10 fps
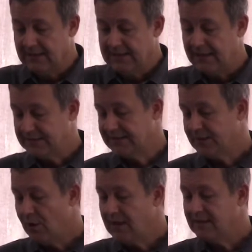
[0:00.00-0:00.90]
Now, the
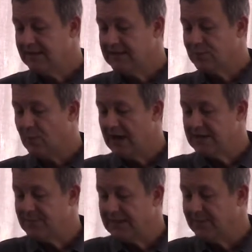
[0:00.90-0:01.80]
sign that these
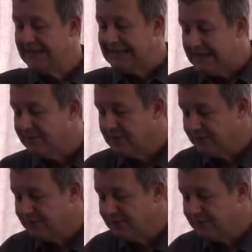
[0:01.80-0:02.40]
wise men had been given